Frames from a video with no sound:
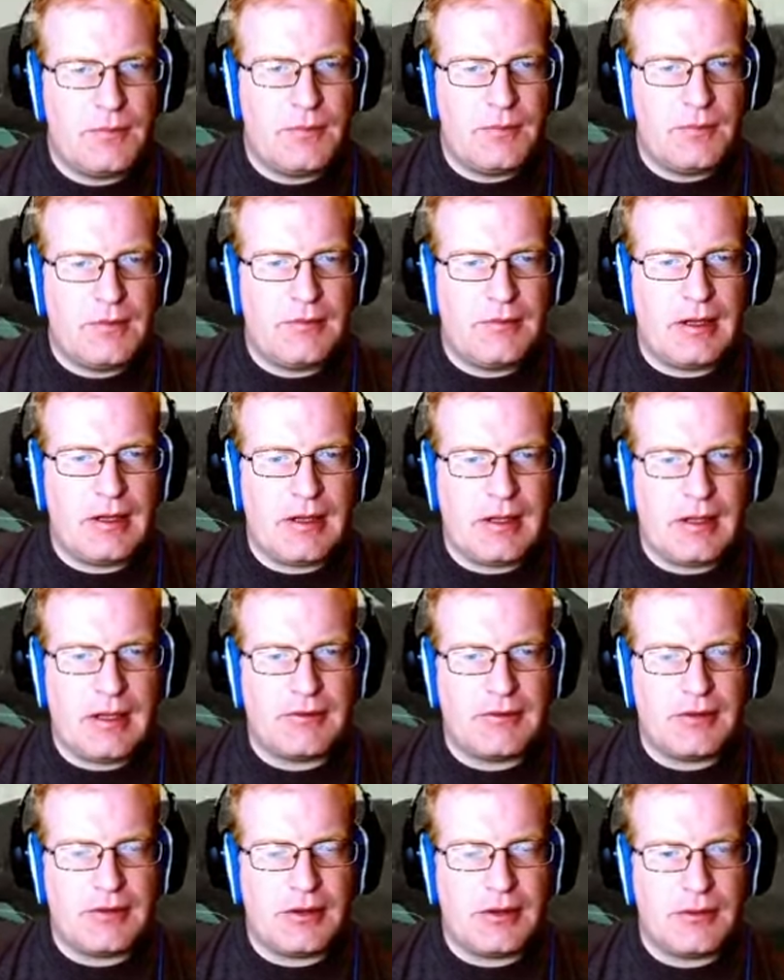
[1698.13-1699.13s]
We've got a
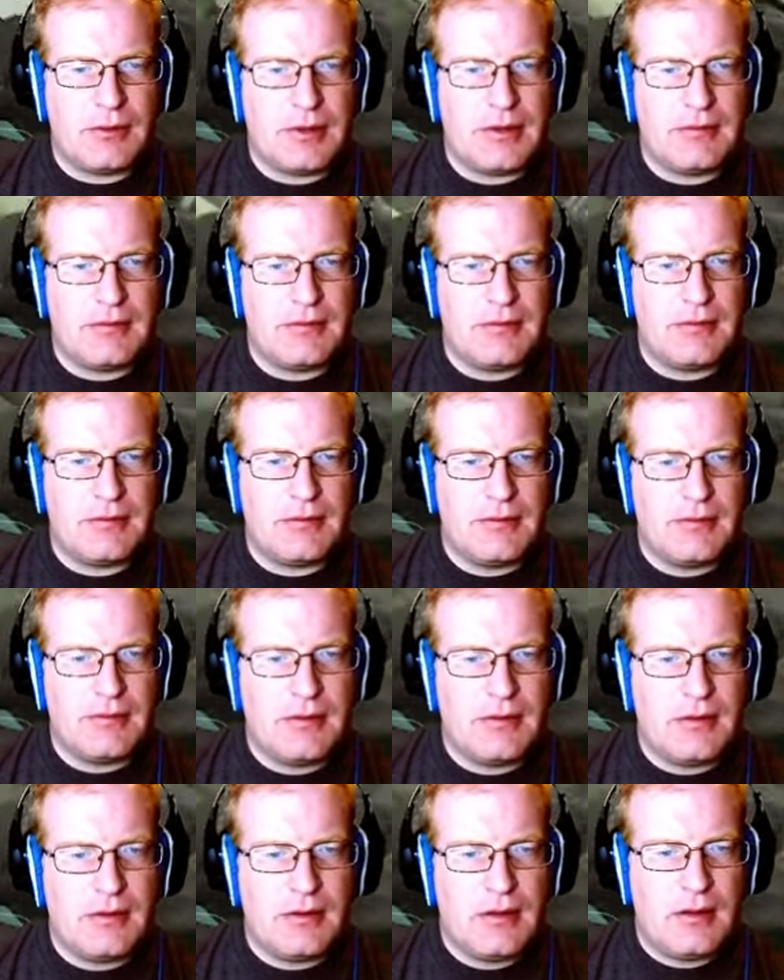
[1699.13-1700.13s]
lot to go yet.
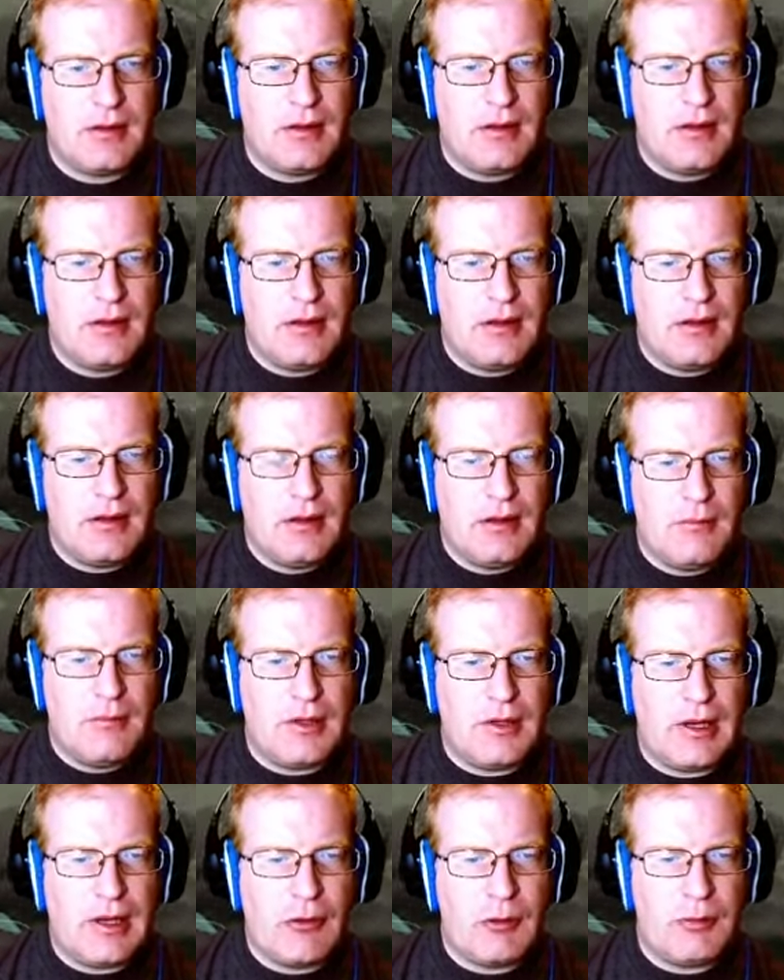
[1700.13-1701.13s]

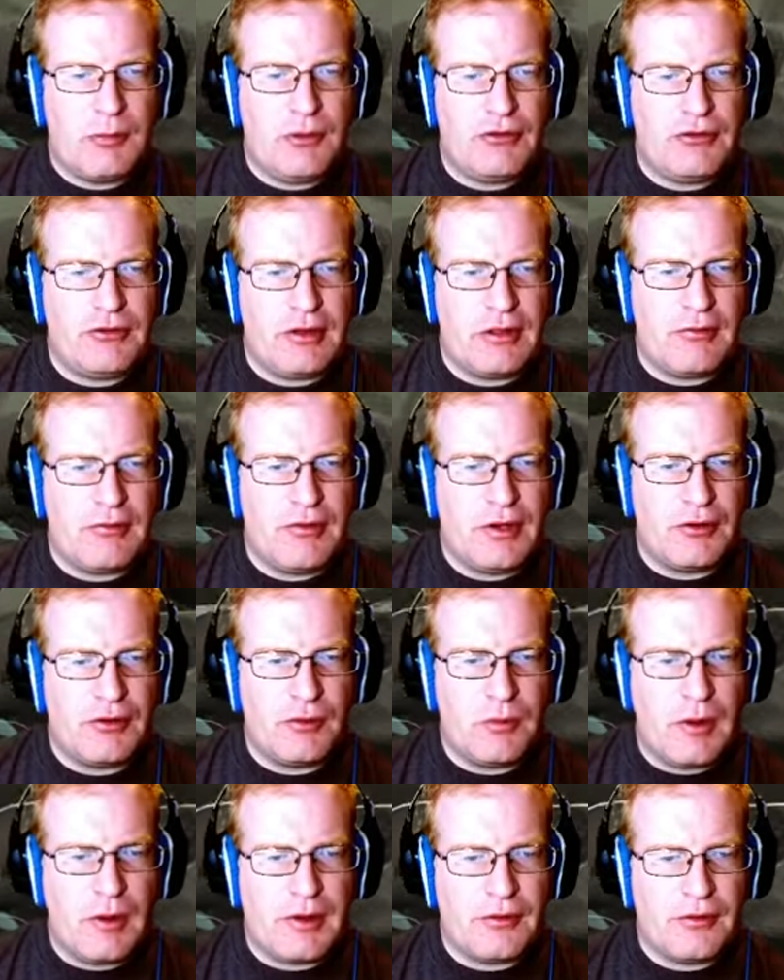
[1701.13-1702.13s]
But now we're pushing three
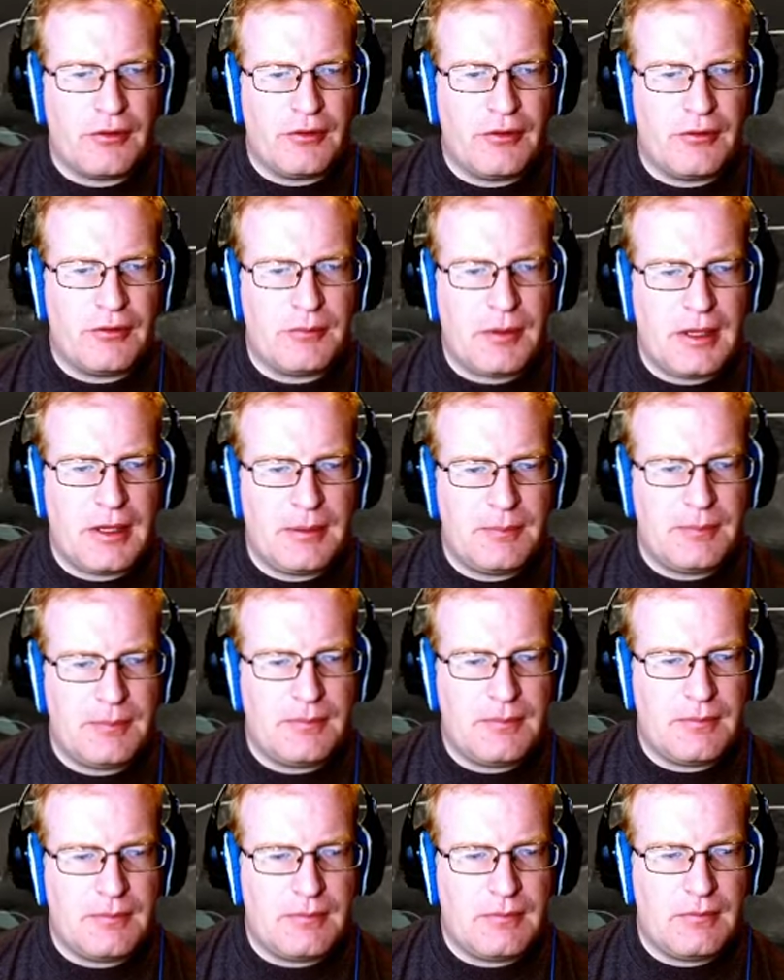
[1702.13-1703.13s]
hundred water through this pipe,
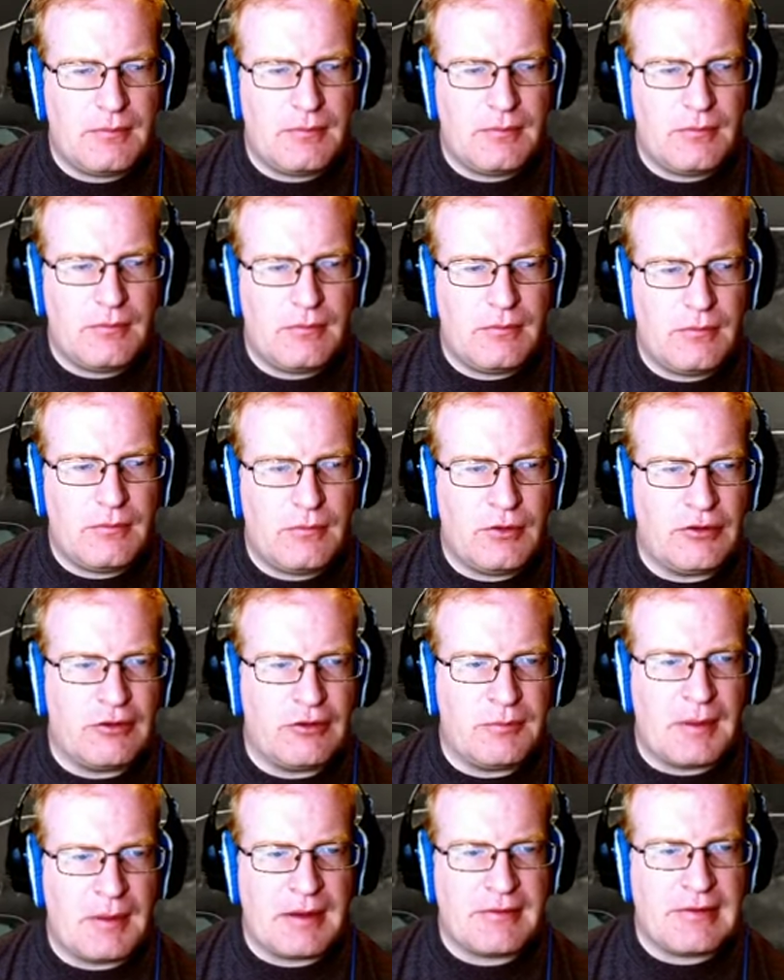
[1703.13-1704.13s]
which
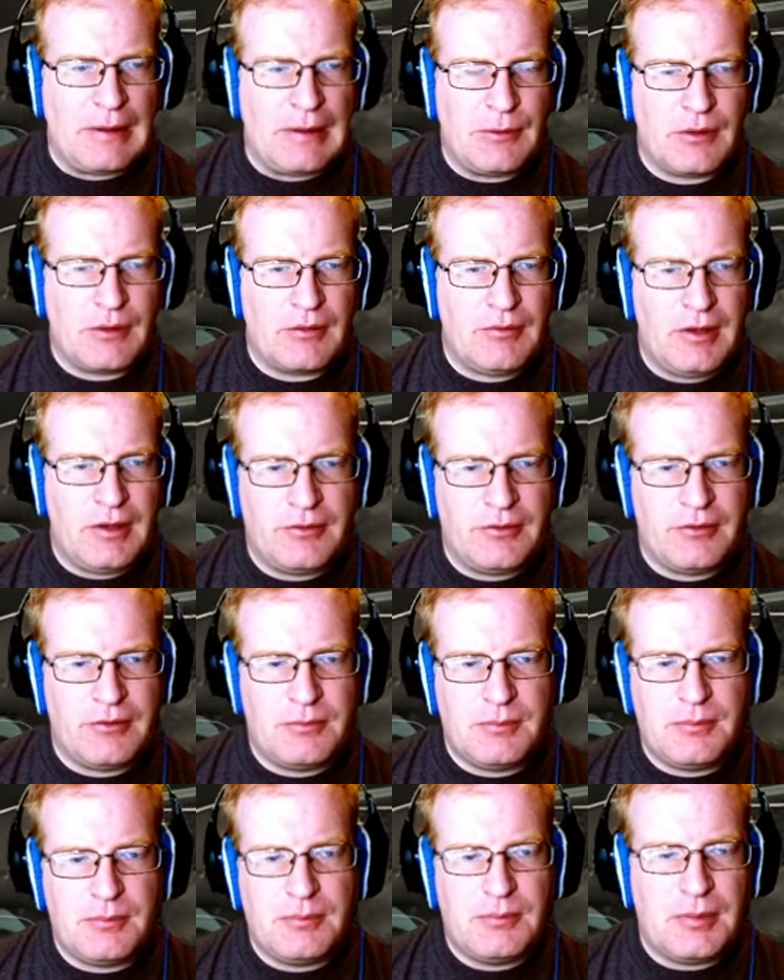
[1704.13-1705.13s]
is maxed out at three hundred,
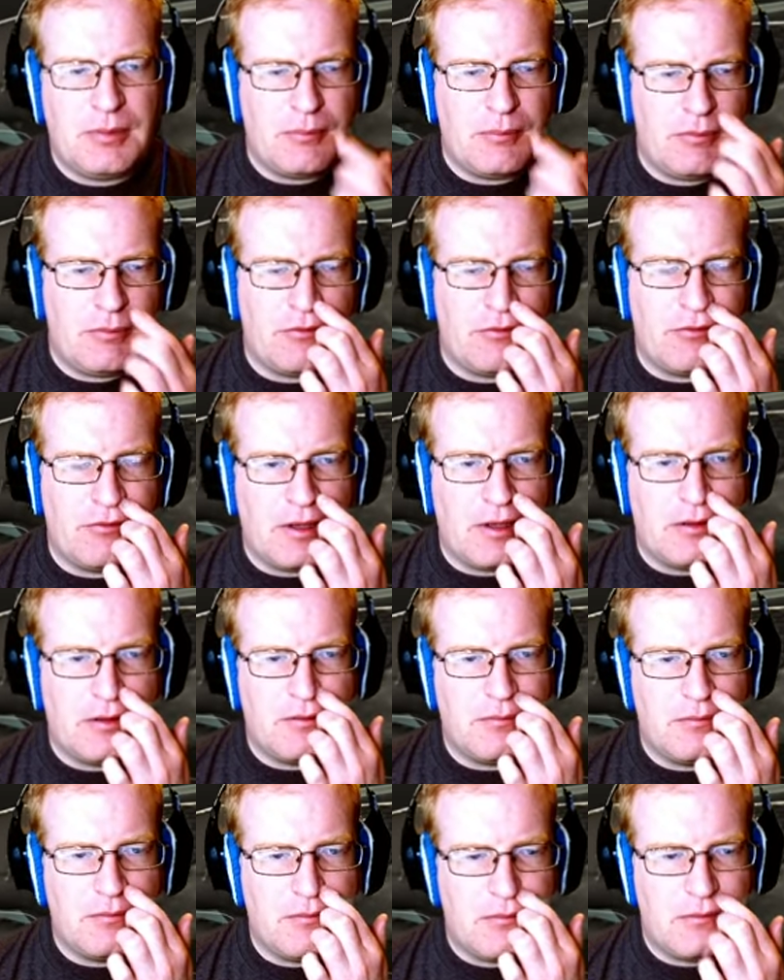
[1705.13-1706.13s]
but it's fine.
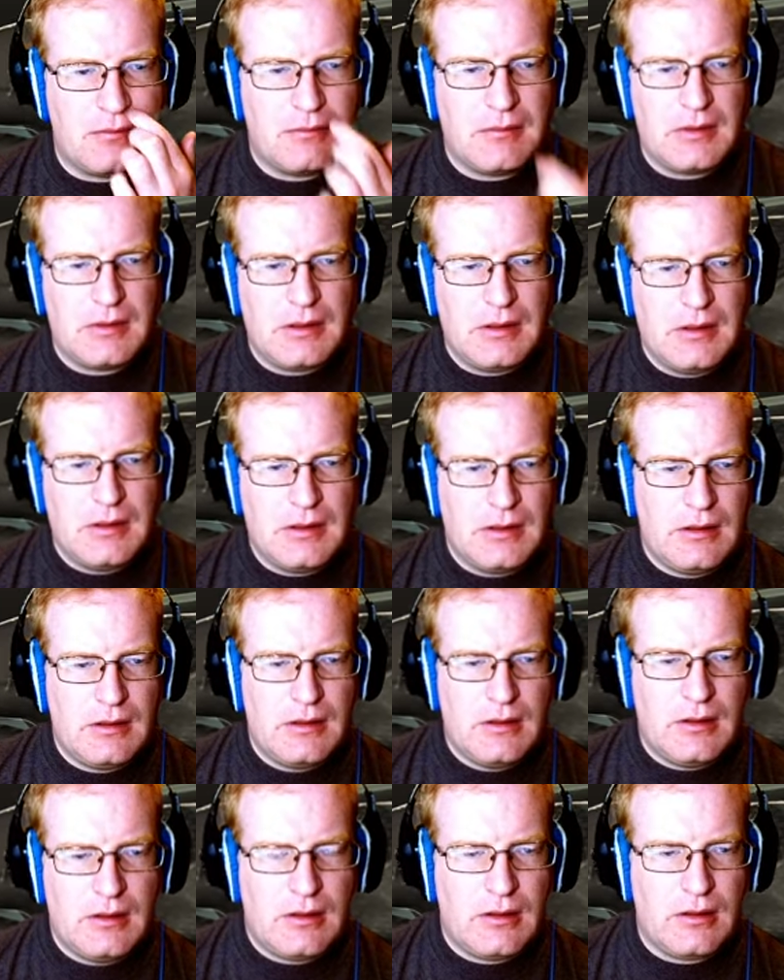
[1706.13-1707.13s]

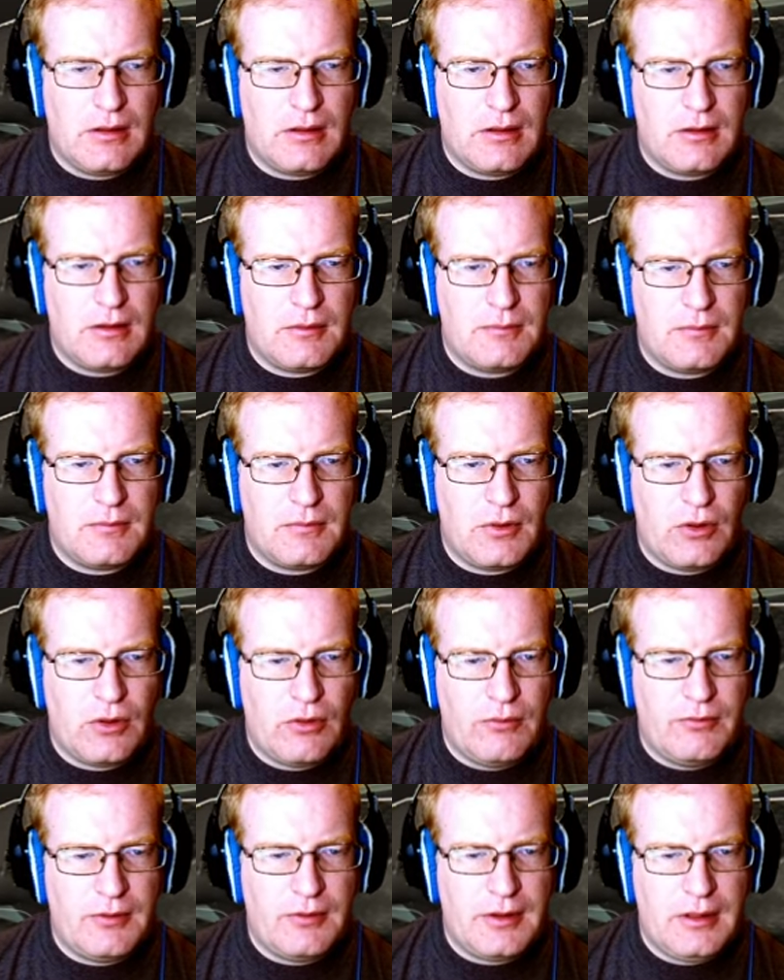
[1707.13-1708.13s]
Um,
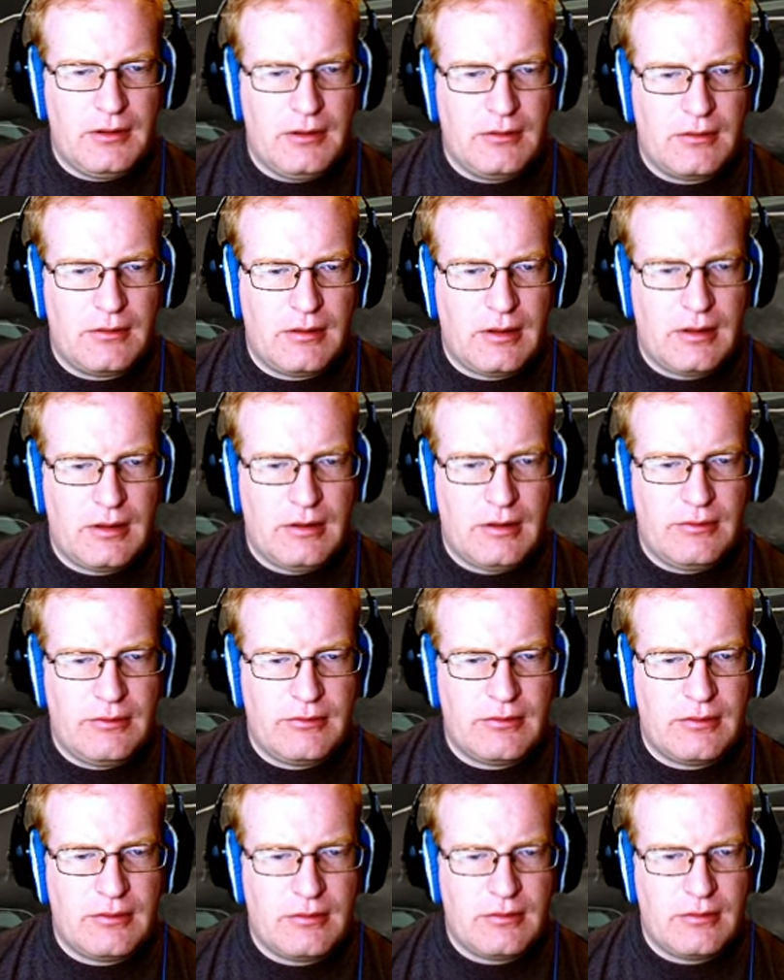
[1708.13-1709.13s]
hopefully, at
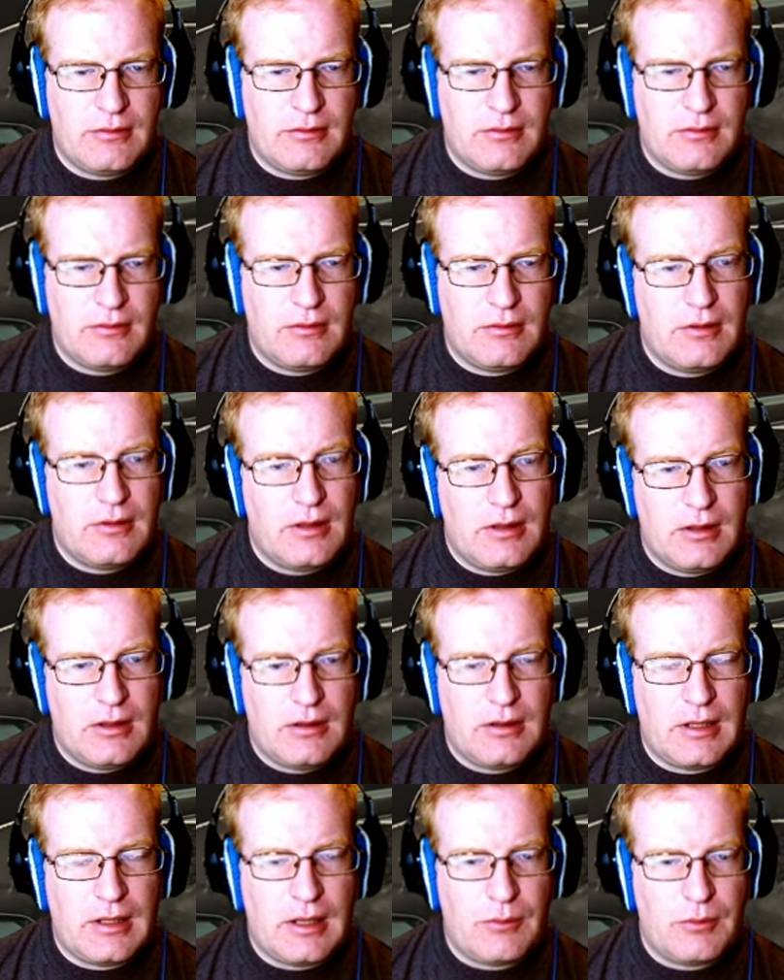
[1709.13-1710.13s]
least.
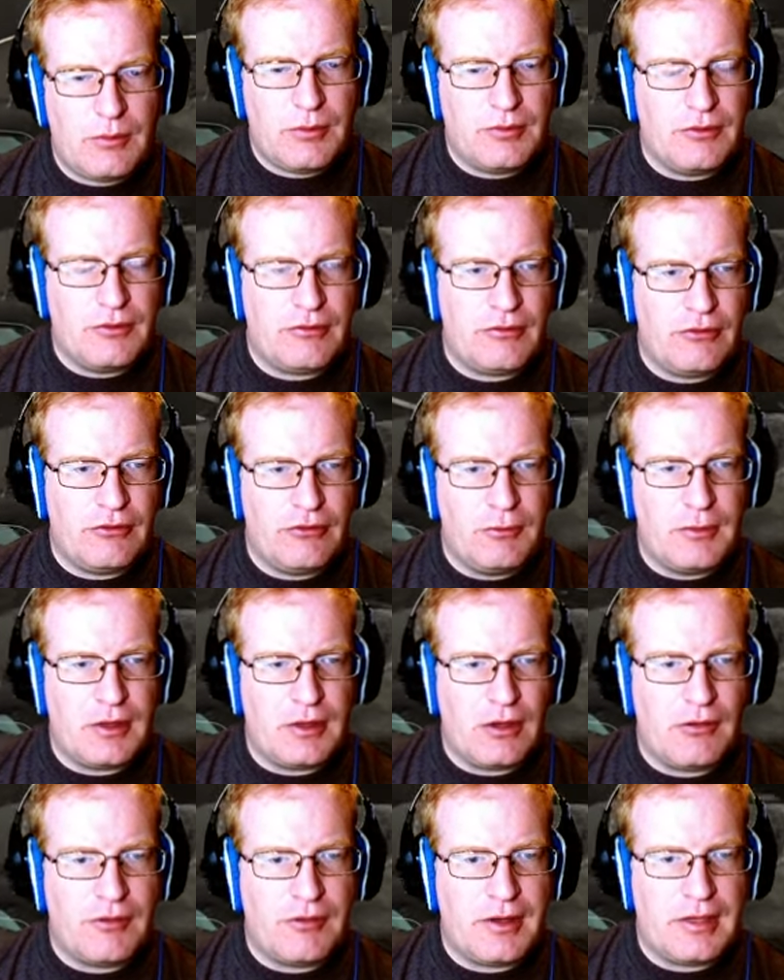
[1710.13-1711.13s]
Yeah, just consuming it
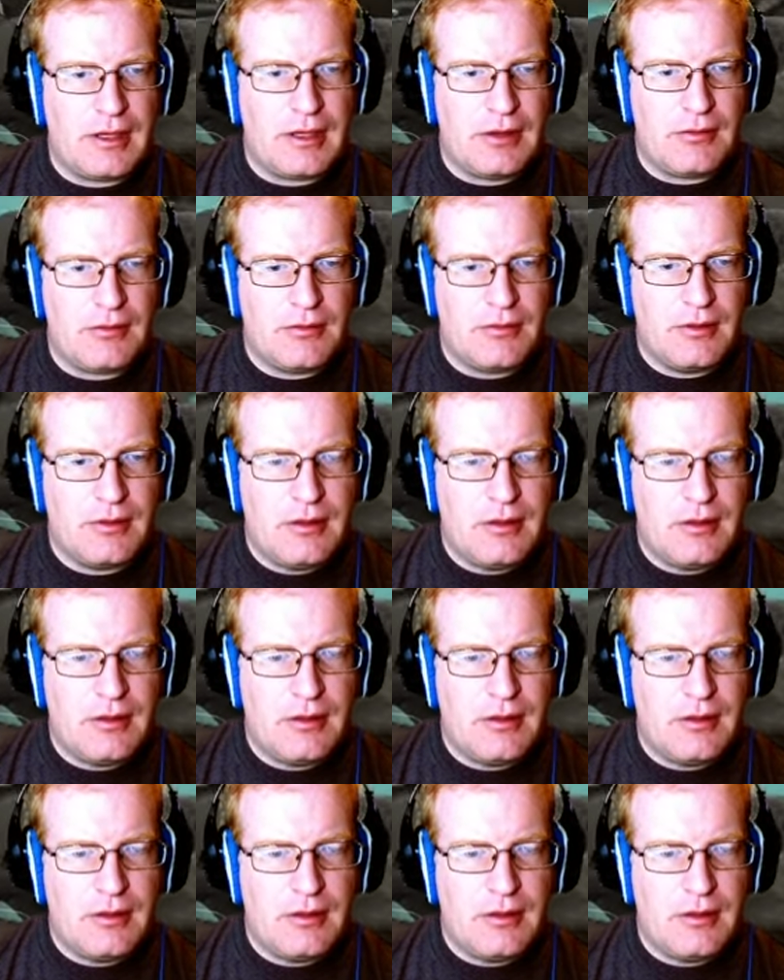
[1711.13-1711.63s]
all right now.